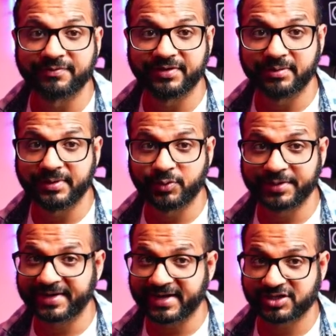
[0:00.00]
we'll be
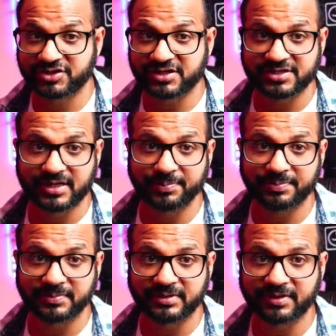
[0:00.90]
doing an extra step,
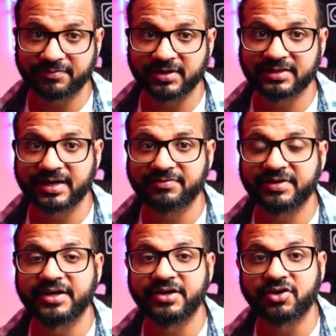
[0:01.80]
the one that we
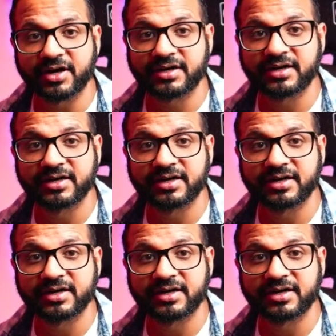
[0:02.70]
did not